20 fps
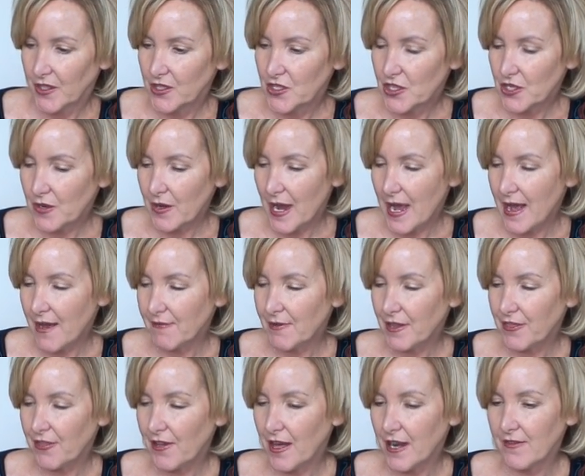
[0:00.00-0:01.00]
Do you have
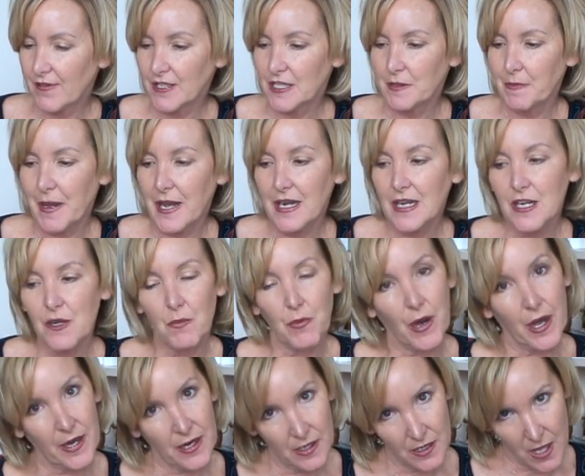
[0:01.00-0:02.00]
a thought of expanding your
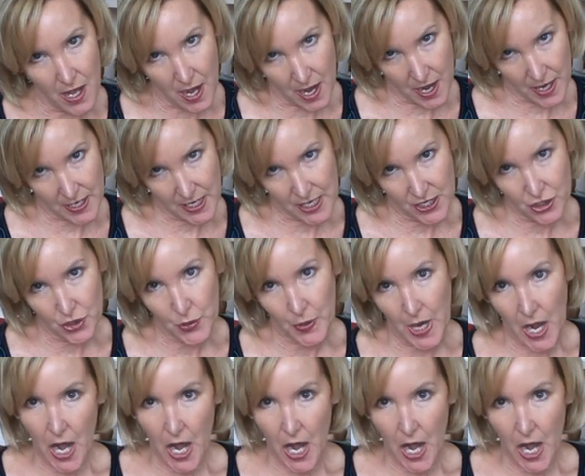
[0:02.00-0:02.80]
product line into an